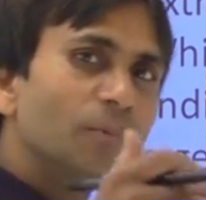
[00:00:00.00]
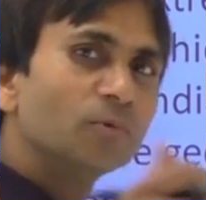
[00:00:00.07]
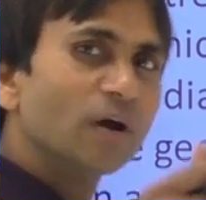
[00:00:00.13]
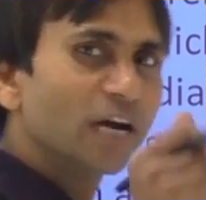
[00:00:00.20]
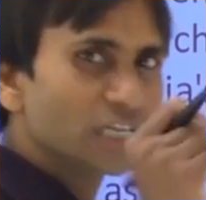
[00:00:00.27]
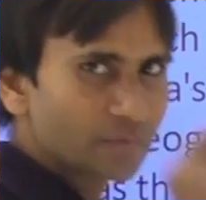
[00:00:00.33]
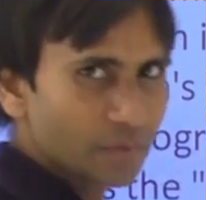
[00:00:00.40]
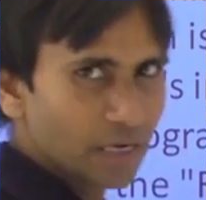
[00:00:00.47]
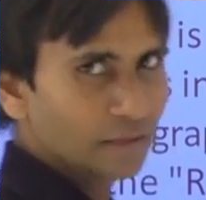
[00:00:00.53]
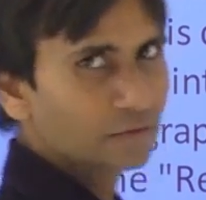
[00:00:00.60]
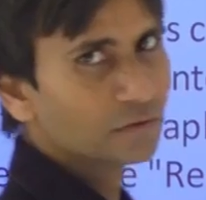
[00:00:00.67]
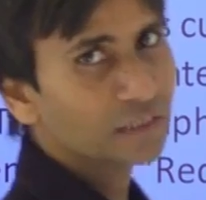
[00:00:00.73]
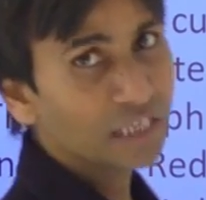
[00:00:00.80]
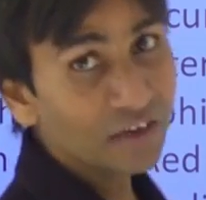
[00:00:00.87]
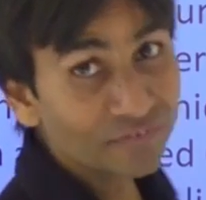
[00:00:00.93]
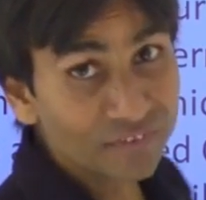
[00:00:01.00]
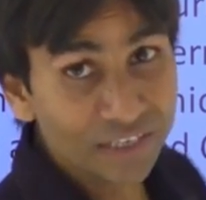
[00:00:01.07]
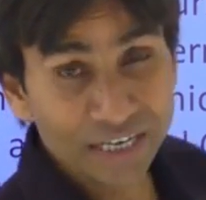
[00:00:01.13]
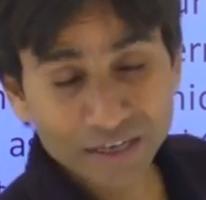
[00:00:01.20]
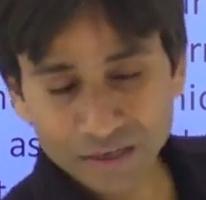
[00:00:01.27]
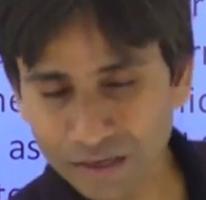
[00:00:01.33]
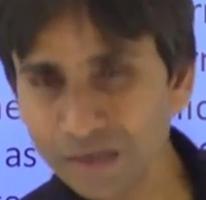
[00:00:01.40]
to explain. So
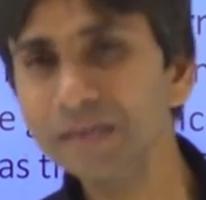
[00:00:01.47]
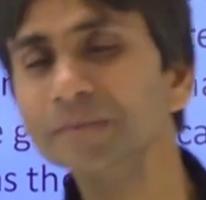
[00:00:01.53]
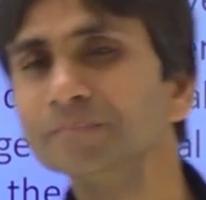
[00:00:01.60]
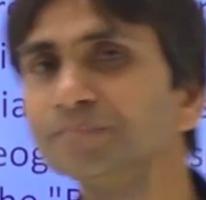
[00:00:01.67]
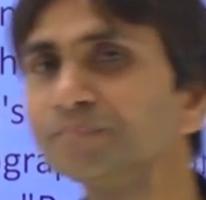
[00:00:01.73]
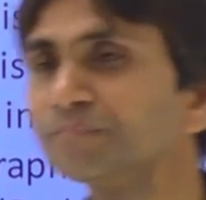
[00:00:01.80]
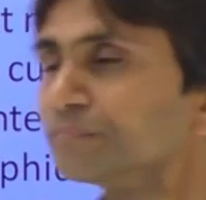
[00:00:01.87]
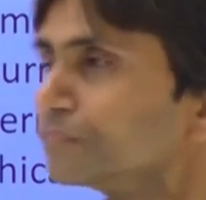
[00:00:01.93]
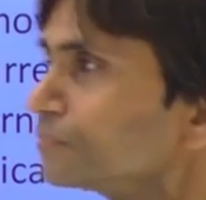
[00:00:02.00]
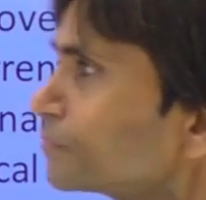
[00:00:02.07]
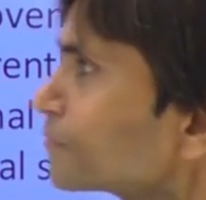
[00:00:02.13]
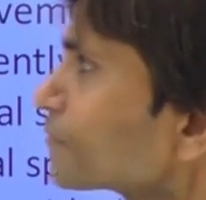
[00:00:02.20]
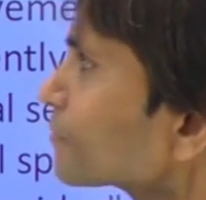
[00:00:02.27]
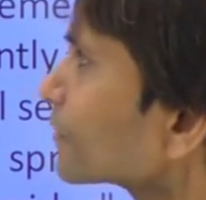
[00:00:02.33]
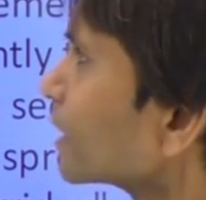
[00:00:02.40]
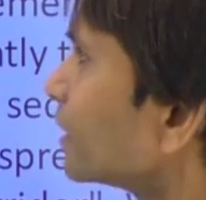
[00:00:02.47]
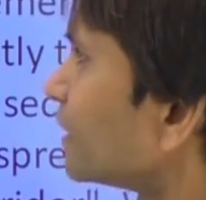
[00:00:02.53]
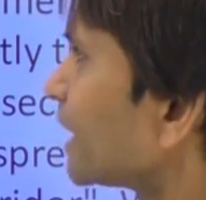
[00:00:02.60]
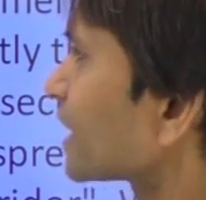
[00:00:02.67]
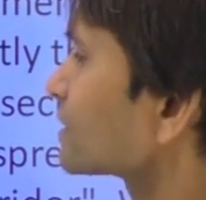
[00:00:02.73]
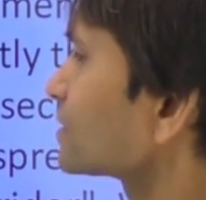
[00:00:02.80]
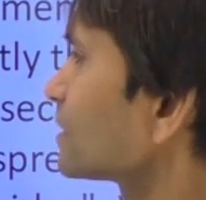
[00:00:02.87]
definitely
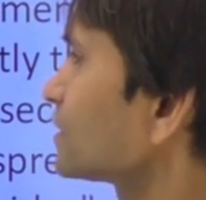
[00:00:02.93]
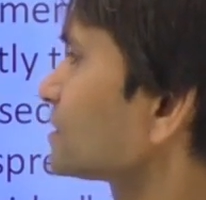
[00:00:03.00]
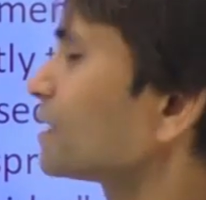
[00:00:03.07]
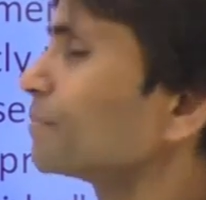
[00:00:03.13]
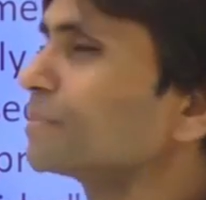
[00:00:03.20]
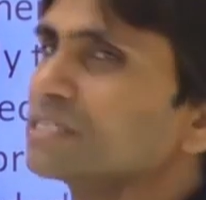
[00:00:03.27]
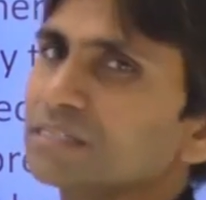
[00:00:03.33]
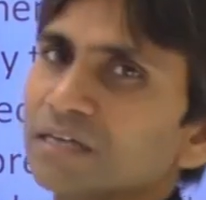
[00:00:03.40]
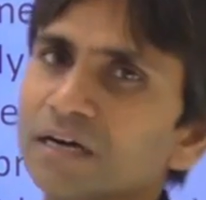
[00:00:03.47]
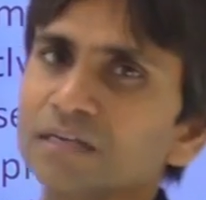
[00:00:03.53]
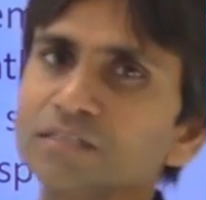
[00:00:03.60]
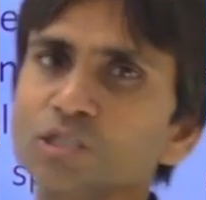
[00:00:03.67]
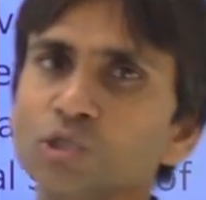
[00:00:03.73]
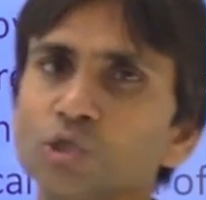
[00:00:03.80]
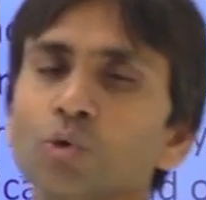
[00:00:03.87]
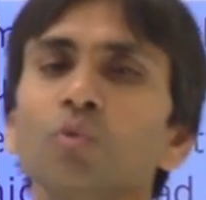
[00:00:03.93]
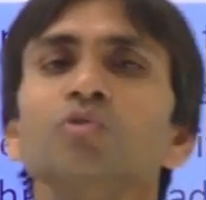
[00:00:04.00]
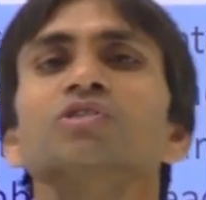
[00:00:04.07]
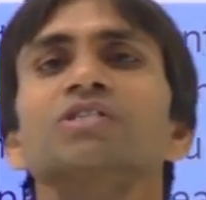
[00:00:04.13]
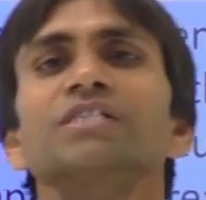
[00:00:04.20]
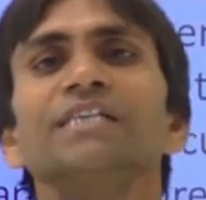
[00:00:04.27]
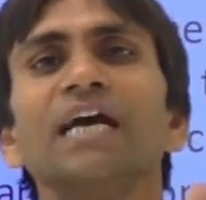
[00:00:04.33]
Naxalism is a
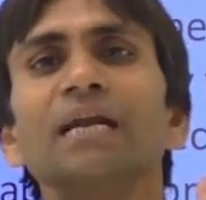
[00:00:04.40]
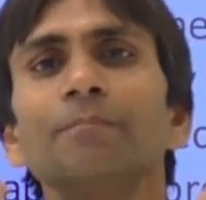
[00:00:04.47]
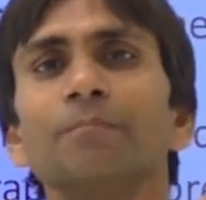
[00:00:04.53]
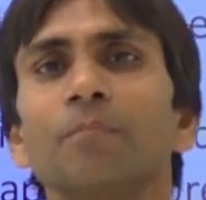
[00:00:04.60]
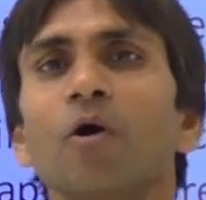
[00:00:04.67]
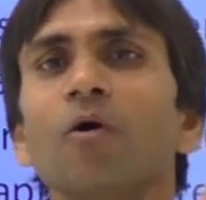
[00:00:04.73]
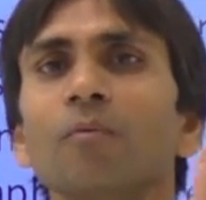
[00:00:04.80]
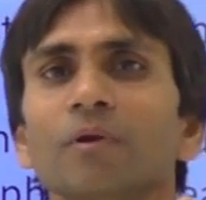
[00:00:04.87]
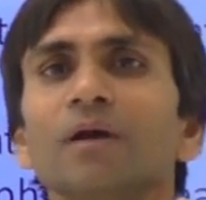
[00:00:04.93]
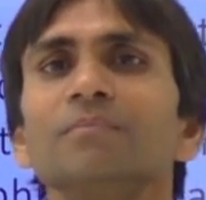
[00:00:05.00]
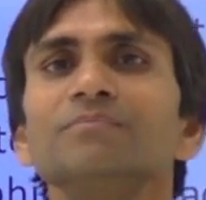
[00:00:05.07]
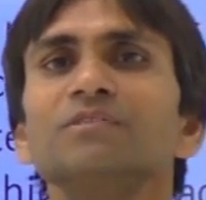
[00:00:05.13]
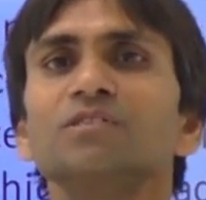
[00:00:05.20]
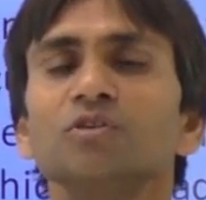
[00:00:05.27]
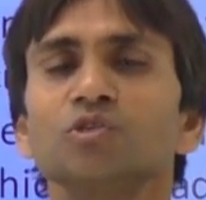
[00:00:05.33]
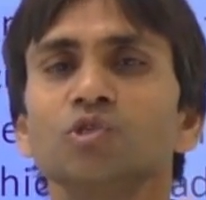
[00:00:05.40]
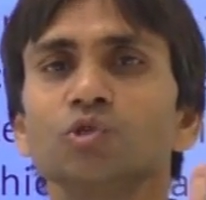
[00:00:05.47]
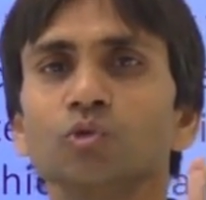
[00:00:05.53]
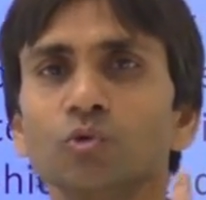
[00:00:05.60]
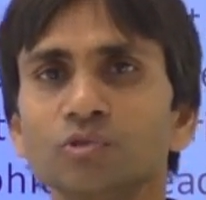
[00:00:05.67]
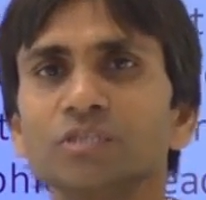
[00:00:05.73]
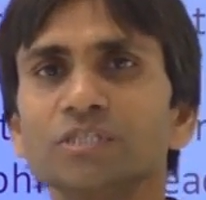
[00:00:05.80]
social problem, so
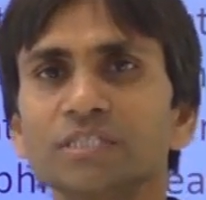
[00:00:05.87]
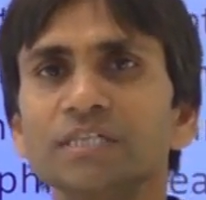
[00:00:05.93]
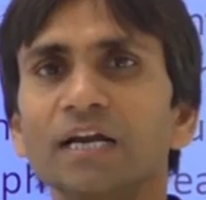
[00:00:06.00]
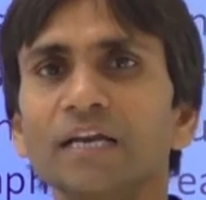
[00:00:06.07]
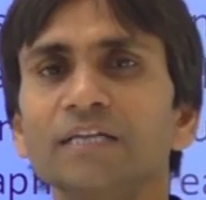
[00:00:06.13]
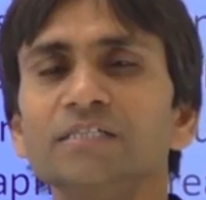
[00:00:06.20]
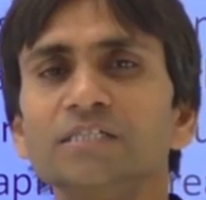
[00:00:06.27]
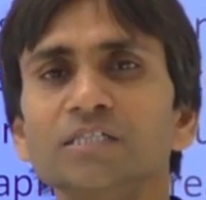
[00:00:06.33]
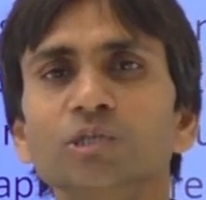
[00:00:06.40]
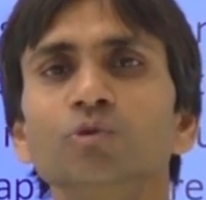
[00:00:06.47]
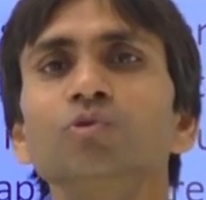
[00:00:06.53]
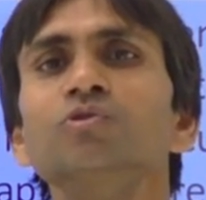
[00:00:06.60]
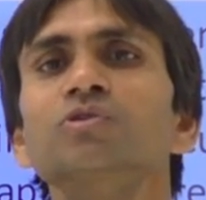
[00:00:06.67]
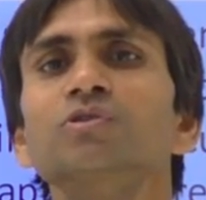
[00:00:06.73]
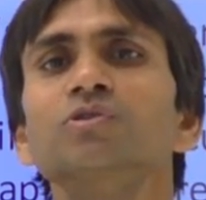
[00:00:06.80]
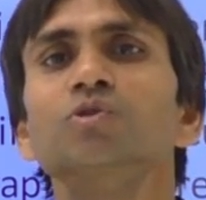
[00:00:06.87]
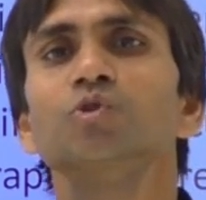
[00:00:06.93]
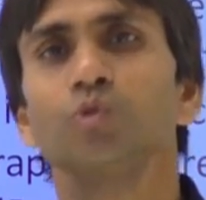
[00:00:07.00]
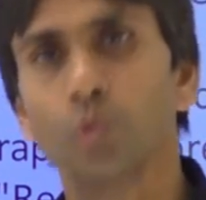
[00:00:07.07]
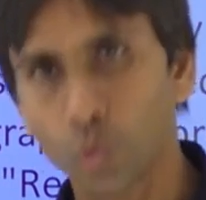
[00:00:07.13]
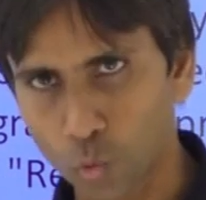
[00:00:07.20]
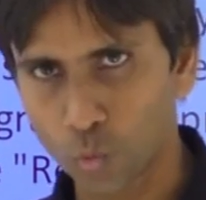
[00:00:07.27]
social issues
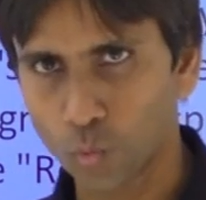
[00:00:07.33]
too,